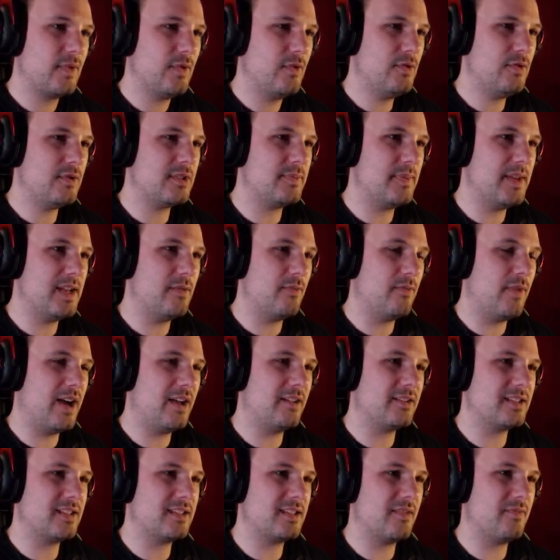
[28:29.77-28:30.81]
Ooh, it's been a
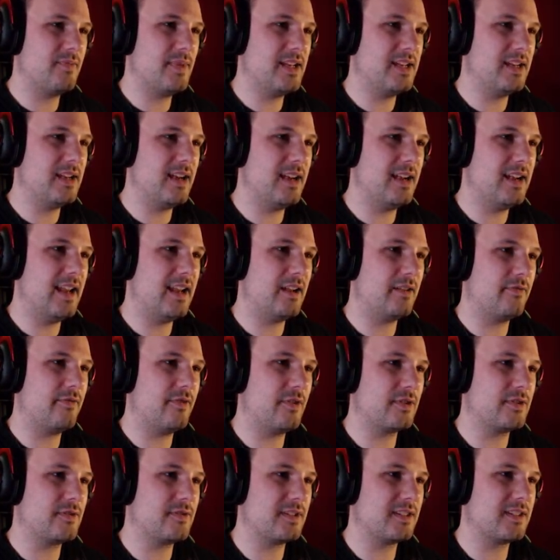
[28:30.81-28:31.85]
while since I've been in a nether
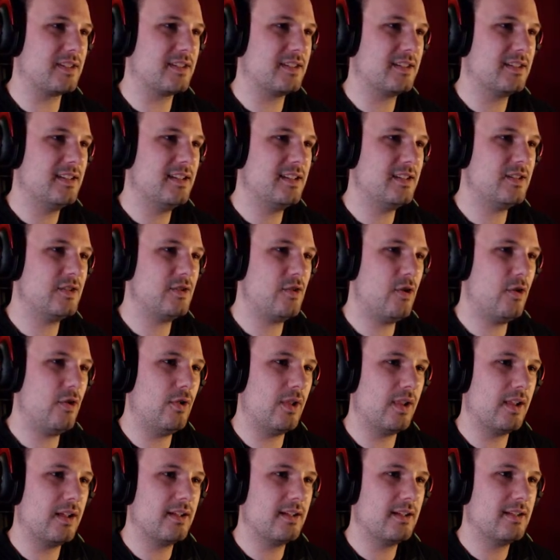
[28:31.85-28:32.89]
fortress. This is
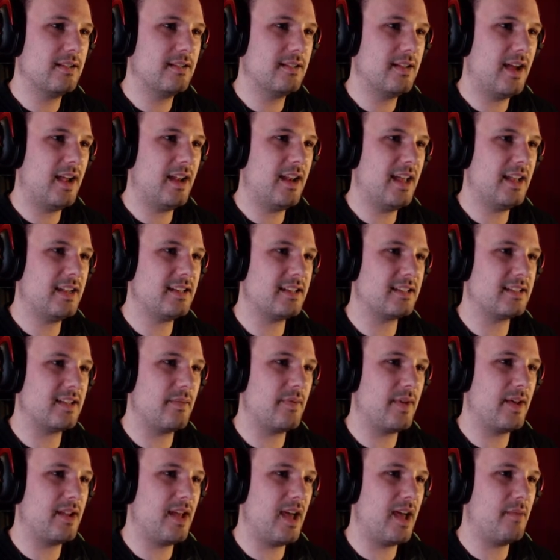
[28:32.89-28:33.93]
cool. I like this.
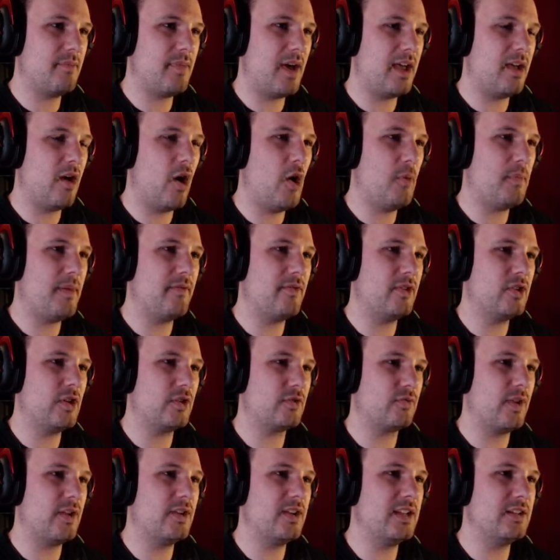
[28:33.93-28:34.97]
I hope I will
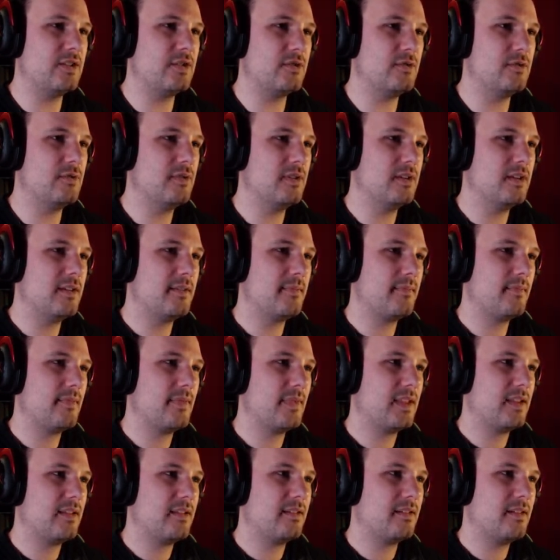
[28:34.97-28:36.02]
not run into
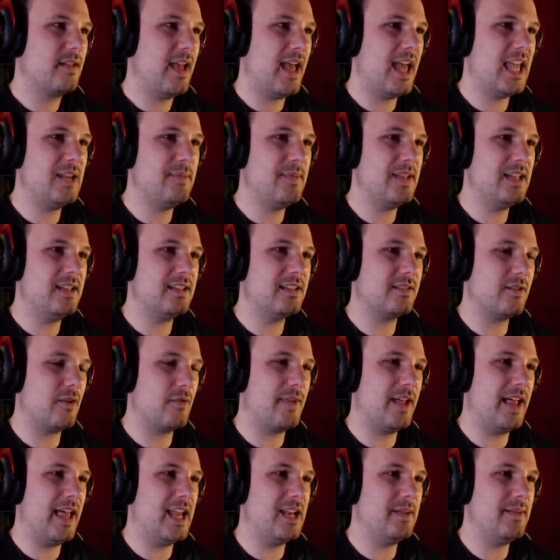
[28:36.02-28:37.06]
enemies, or
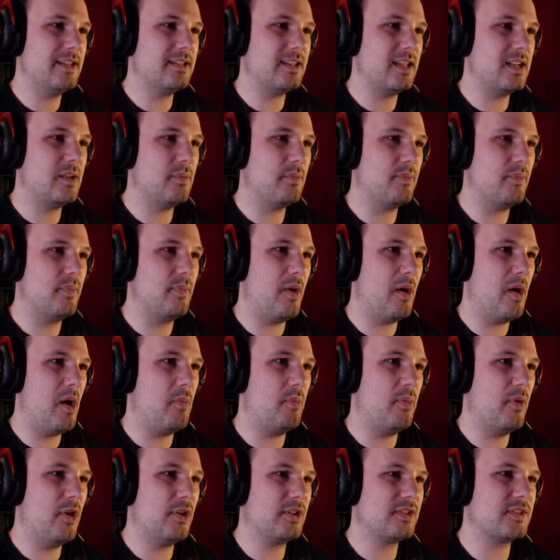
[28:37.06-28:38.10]
well, enemies in a
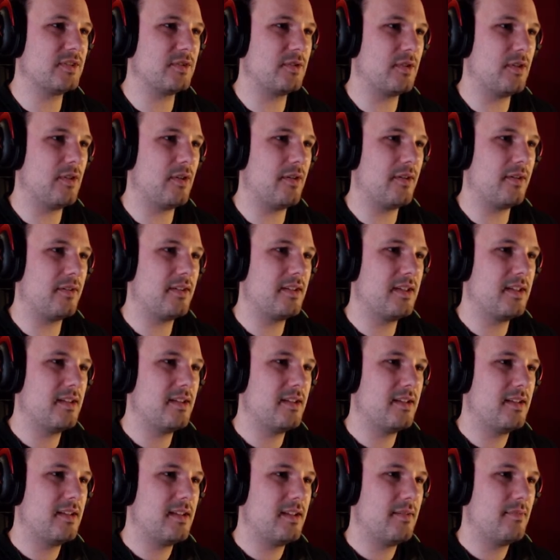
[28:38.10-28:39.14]
boss, or...
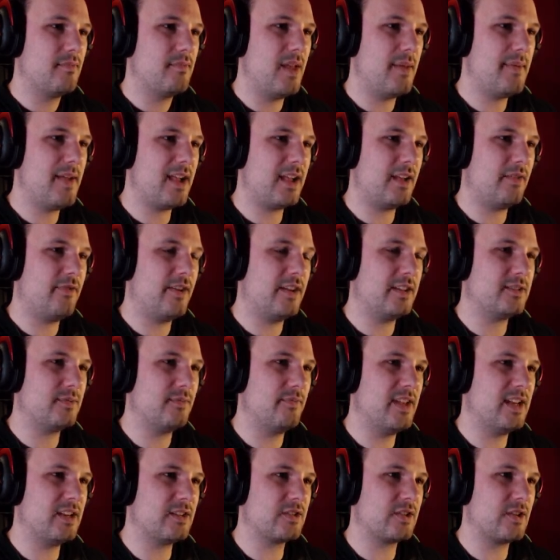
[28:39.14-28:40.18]
Maybe I can find some
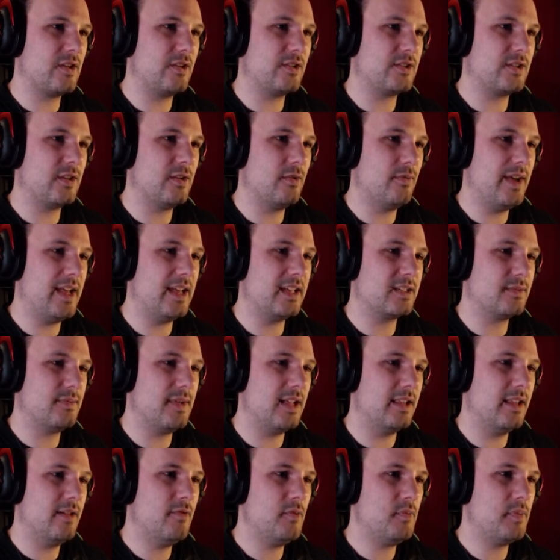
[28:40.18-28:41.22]
bitter skulls on the way as
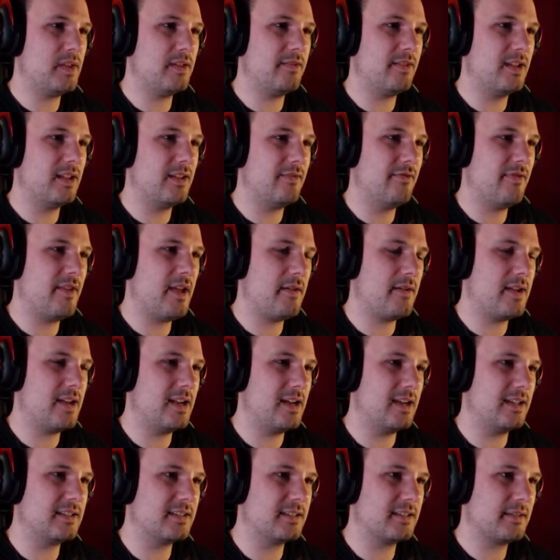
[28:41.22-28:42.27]
well. That would be very
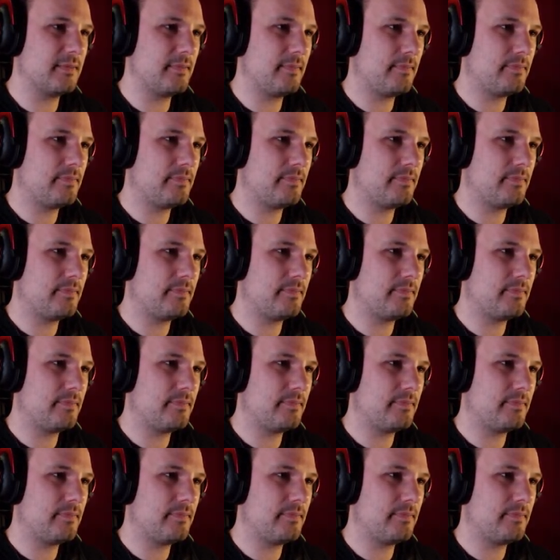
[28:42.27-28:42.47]
nice.